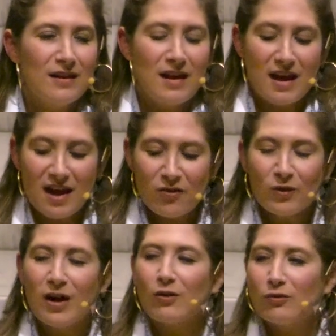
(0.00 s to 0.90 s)
if we
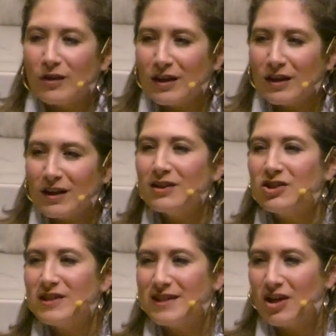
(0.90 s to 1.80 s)
are really to
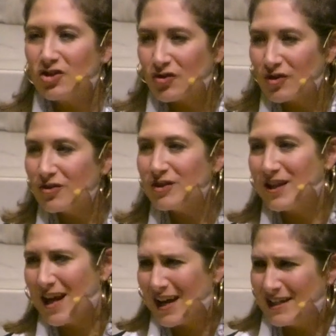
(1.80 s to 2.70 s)
stay true to the
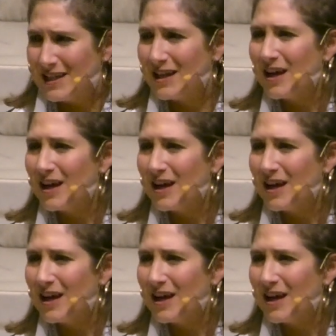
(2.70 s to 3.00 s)
idea